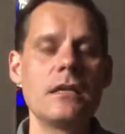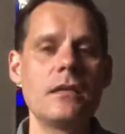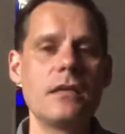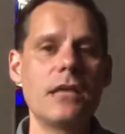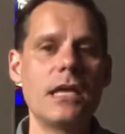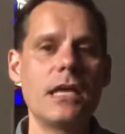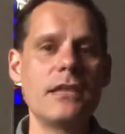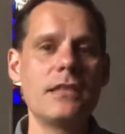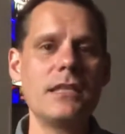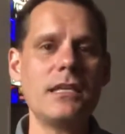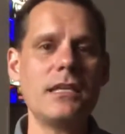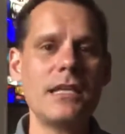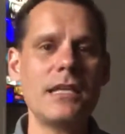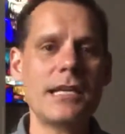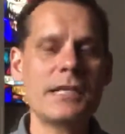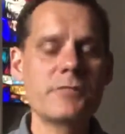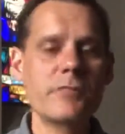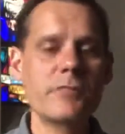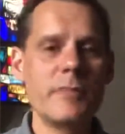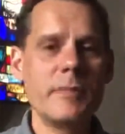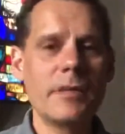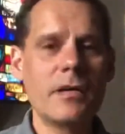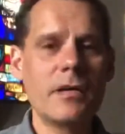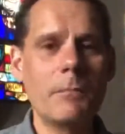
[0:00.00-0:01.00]
And then as
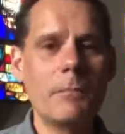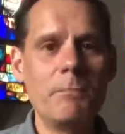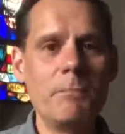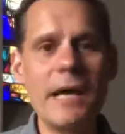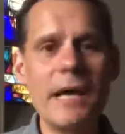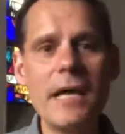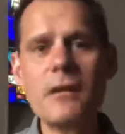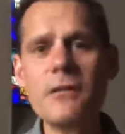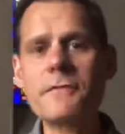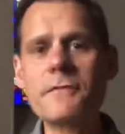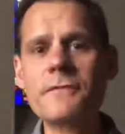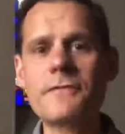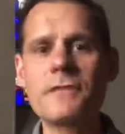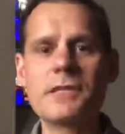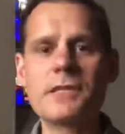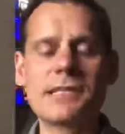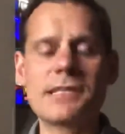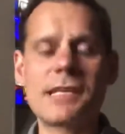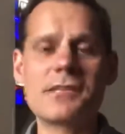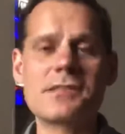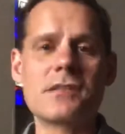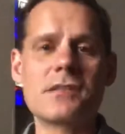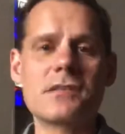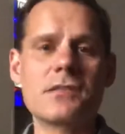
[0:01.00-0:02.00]
we become better friends,
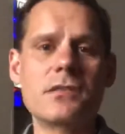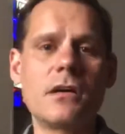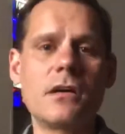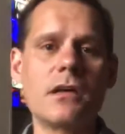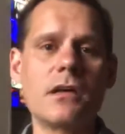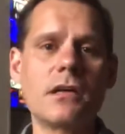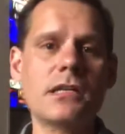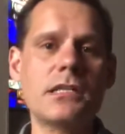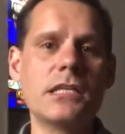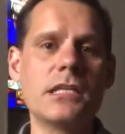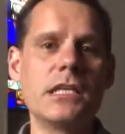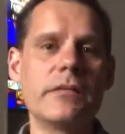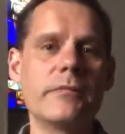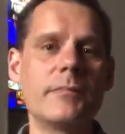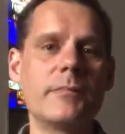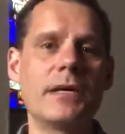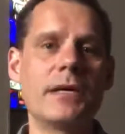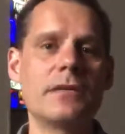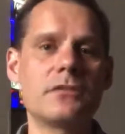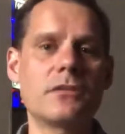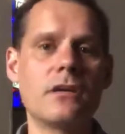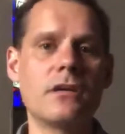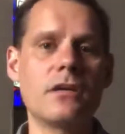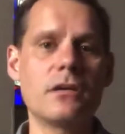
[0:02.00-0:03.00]
I start talking to him
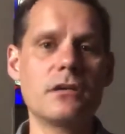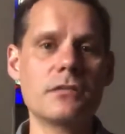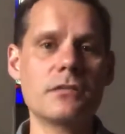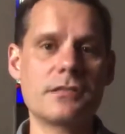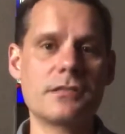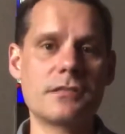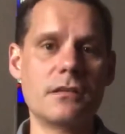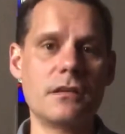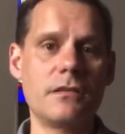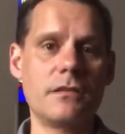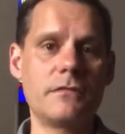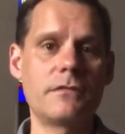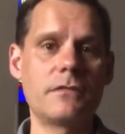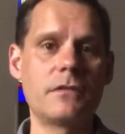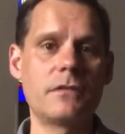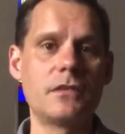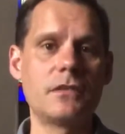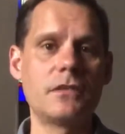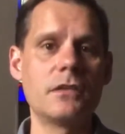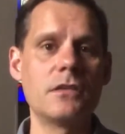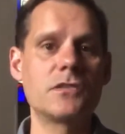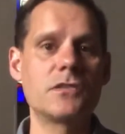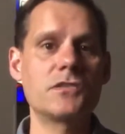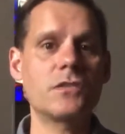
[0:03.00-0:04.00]
about the hard stuff.
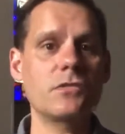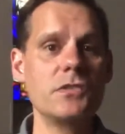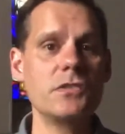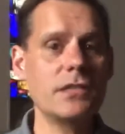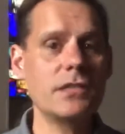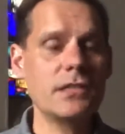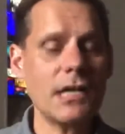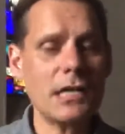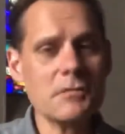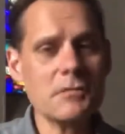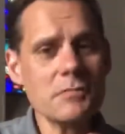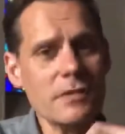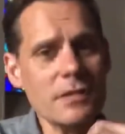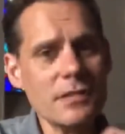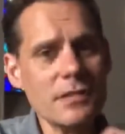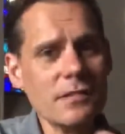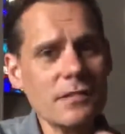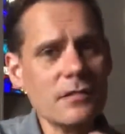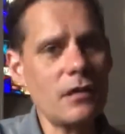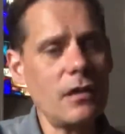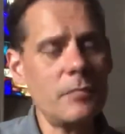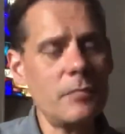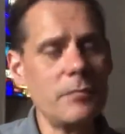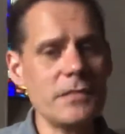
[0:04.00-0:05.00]
So do you catch what the
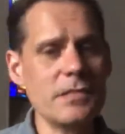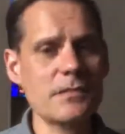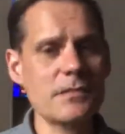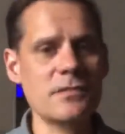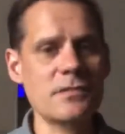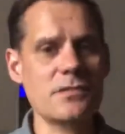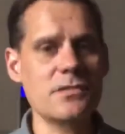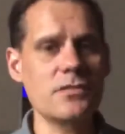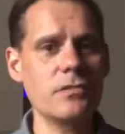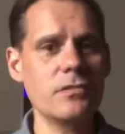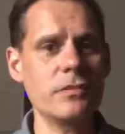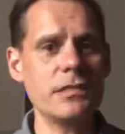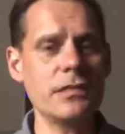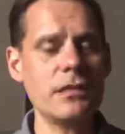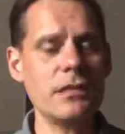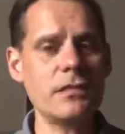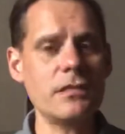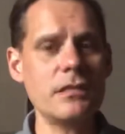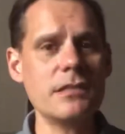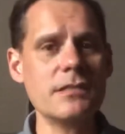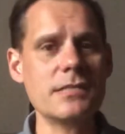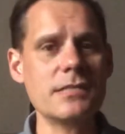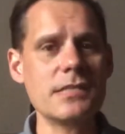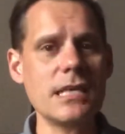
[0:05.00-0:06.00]
psalmist is doing there?
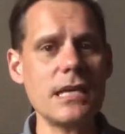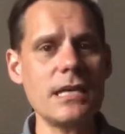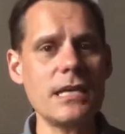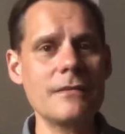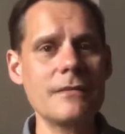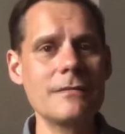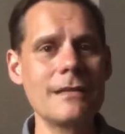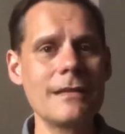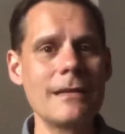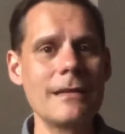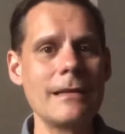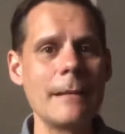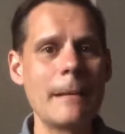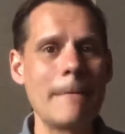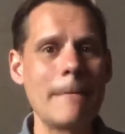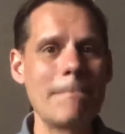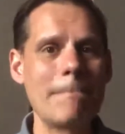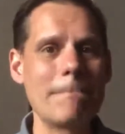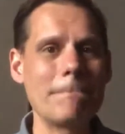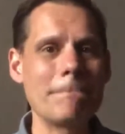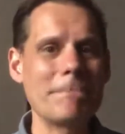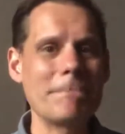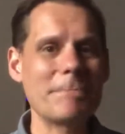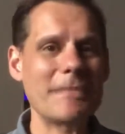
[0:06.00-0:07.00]
He's saying,
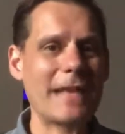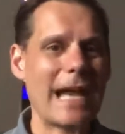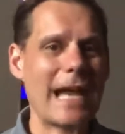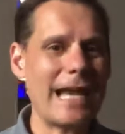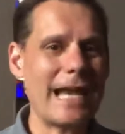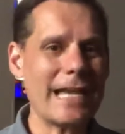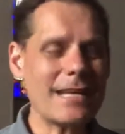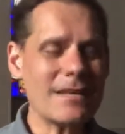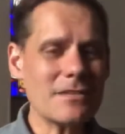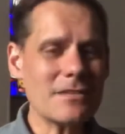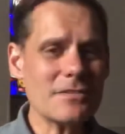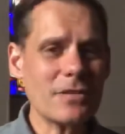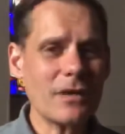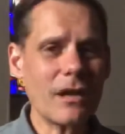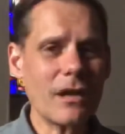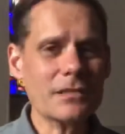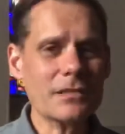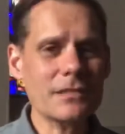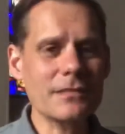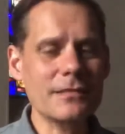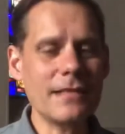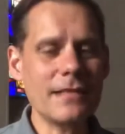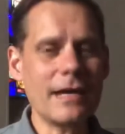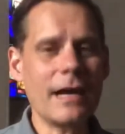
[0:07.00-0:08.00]
I can talk
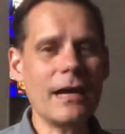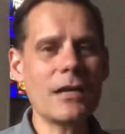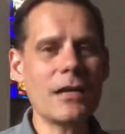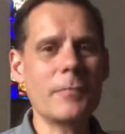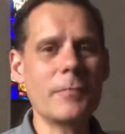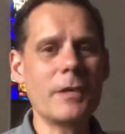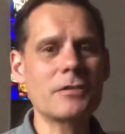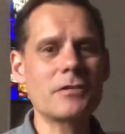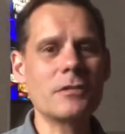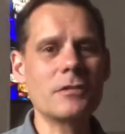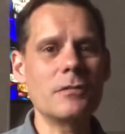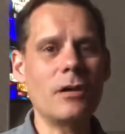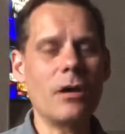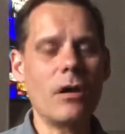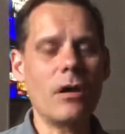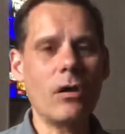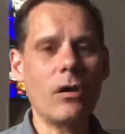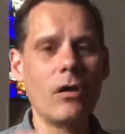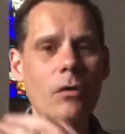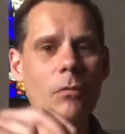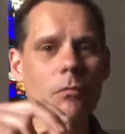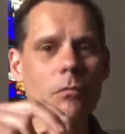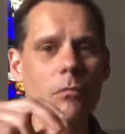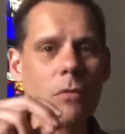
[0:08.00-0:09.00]
to God about the
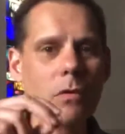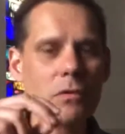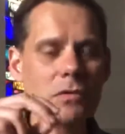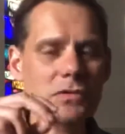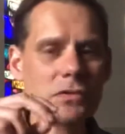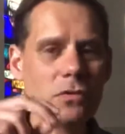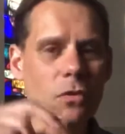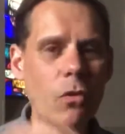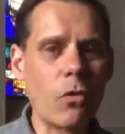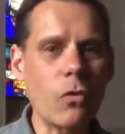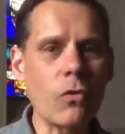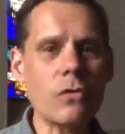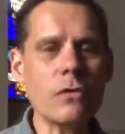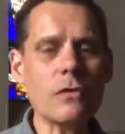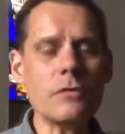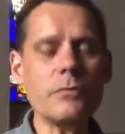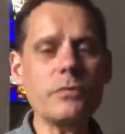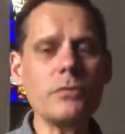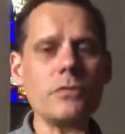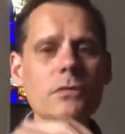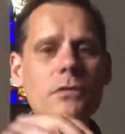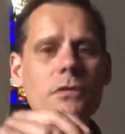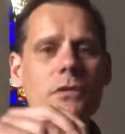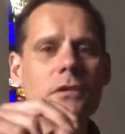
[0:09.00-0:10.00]
most
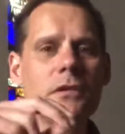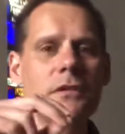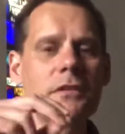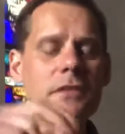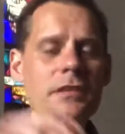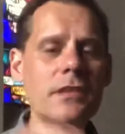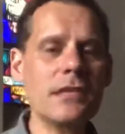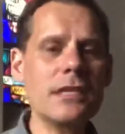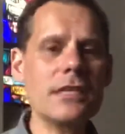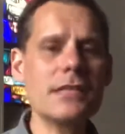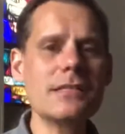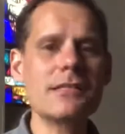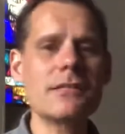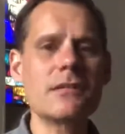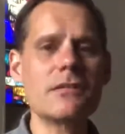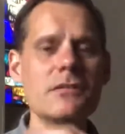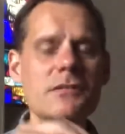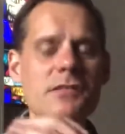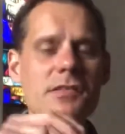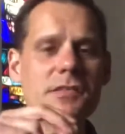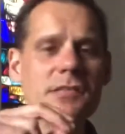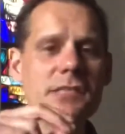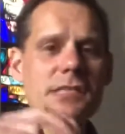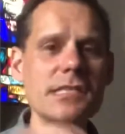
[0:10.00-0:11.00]
horrible things that are
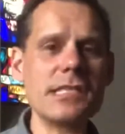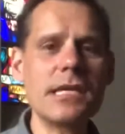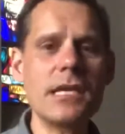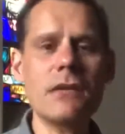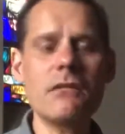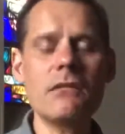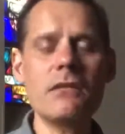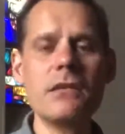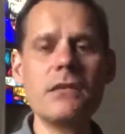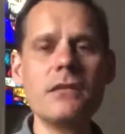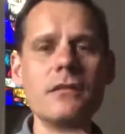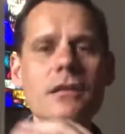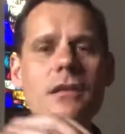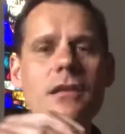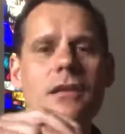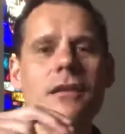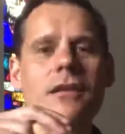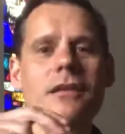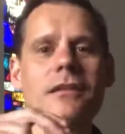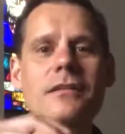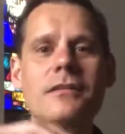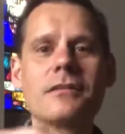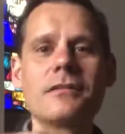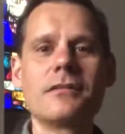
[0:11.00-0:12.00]
scaring
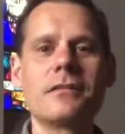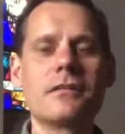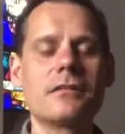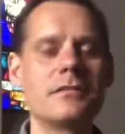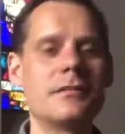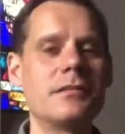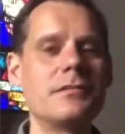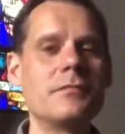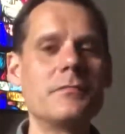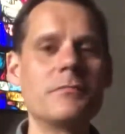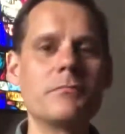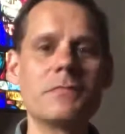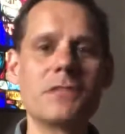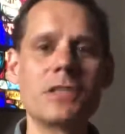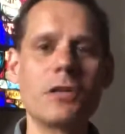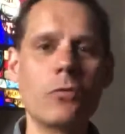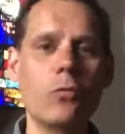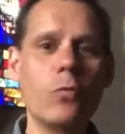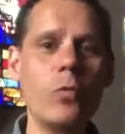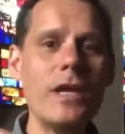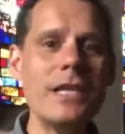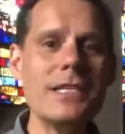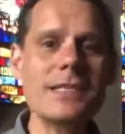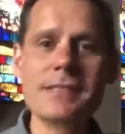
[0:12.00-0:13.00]
the
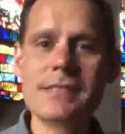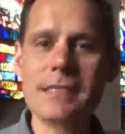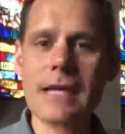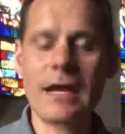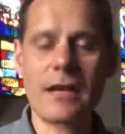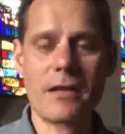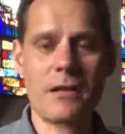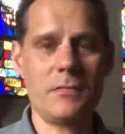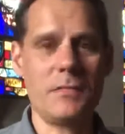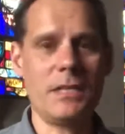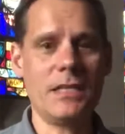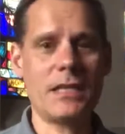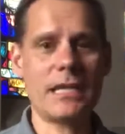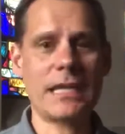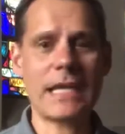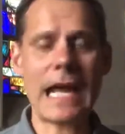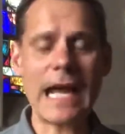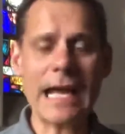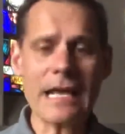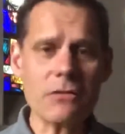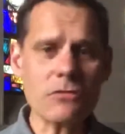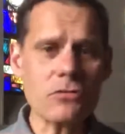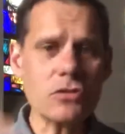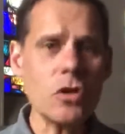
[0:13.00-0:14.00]
wits out of me. Like,
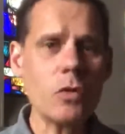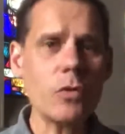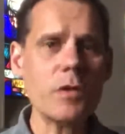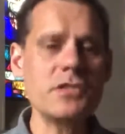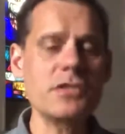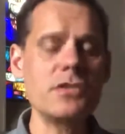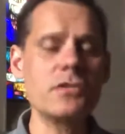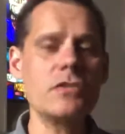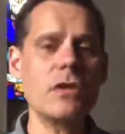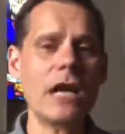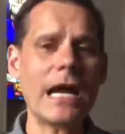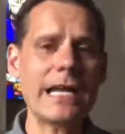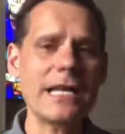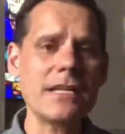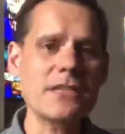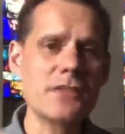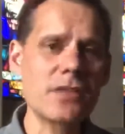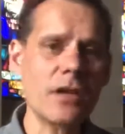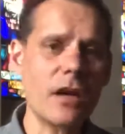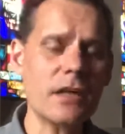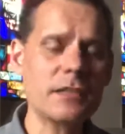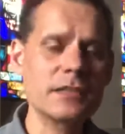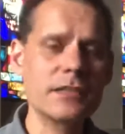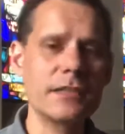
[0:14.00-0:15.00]
I don't know what to do. I can
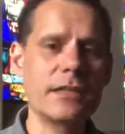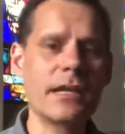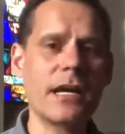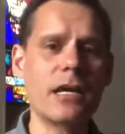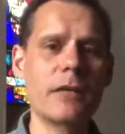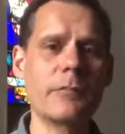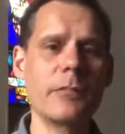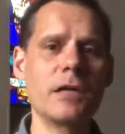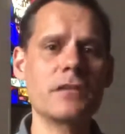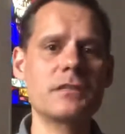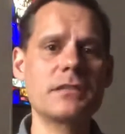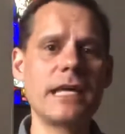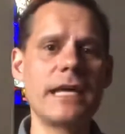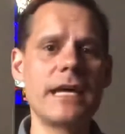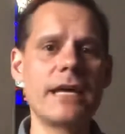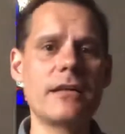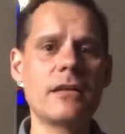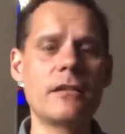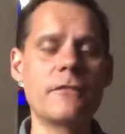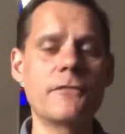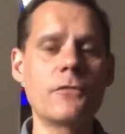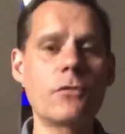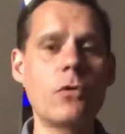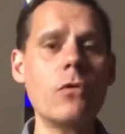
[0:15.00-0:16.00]
talk to God about that.
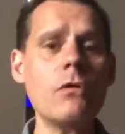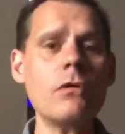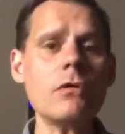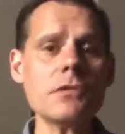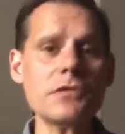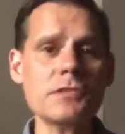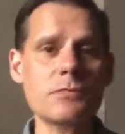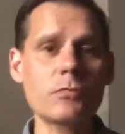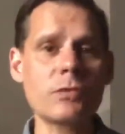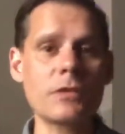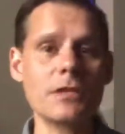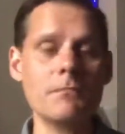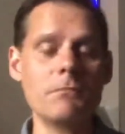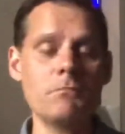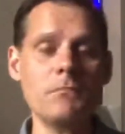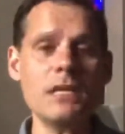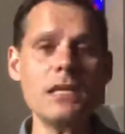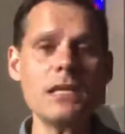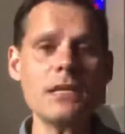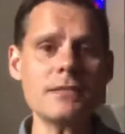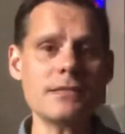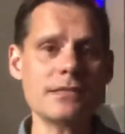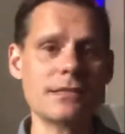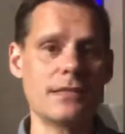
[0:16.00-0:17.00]
And of course, what it
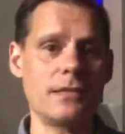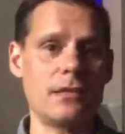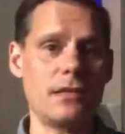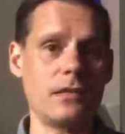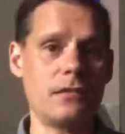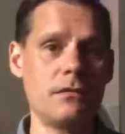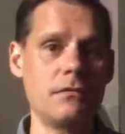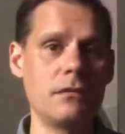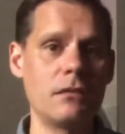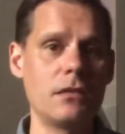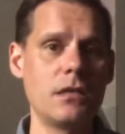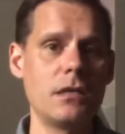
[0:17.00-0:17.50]
means then